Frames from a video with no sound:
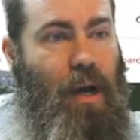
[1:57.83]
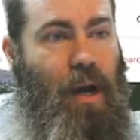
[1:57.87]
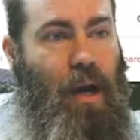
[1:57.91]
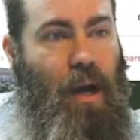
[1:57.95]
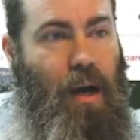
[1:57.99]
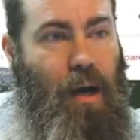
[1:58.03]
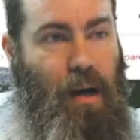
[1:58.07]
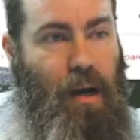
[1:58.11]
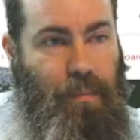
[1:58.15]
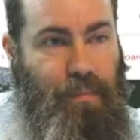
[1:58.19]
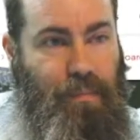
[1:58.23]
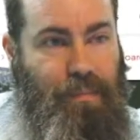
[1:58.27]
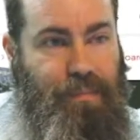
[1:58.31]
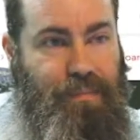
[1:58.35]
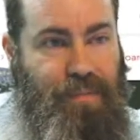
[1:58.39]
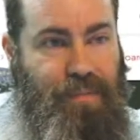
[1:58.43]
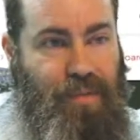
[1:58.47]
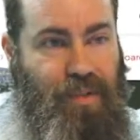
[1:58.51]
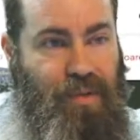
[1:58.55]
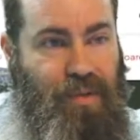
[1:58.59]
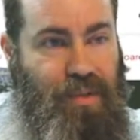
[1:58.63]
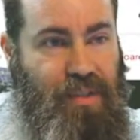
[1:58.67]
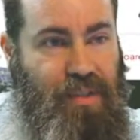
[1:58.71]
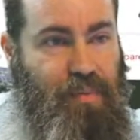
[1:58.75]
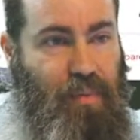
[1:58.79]

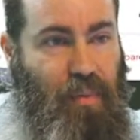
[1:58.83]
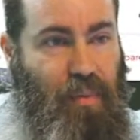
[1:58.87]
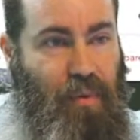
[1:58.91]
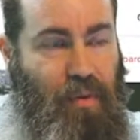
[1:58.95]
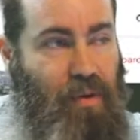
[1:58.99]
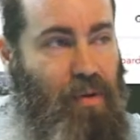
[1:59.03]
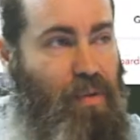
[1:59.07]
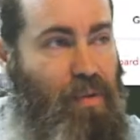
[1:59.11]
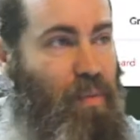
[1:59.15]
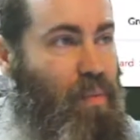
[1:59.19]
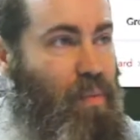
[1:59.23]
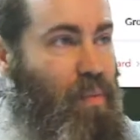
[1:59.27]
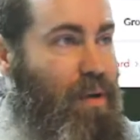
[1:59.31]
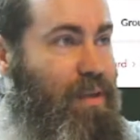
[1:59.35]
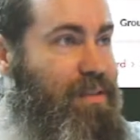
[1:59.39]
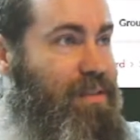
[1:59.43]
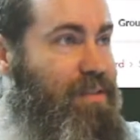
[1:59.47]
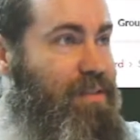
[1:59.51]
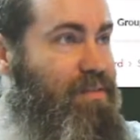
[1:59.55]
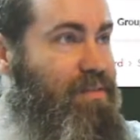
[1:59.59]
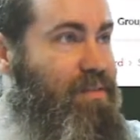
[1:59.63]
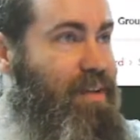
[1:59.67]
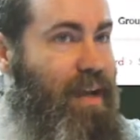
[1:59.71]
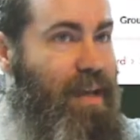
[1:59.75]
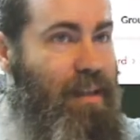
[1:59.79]
So this board was
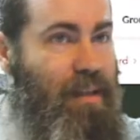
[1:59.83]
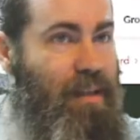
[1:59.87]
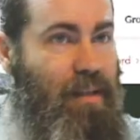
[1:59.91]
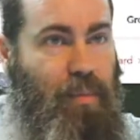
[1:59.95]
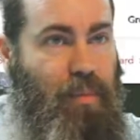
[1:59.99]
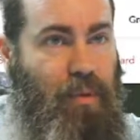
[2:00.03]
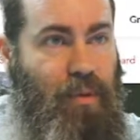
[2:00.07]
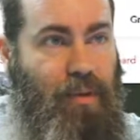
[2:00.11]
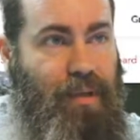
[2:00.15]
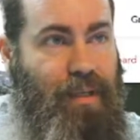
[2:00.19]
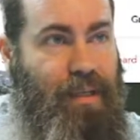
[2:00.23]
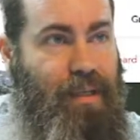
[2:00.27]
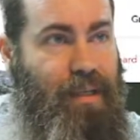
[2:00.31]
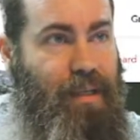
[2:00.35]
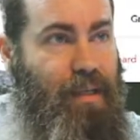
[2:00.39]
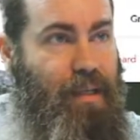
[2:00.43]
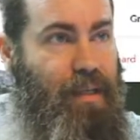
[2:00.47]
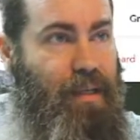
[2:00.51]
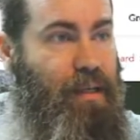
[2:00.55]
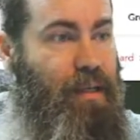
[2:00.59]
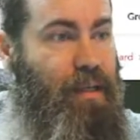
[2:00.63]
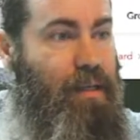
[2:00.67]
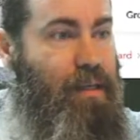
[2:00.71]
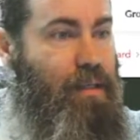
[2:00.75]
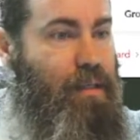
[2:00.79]
available
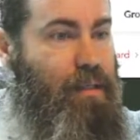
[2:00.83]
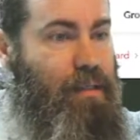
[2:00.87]
in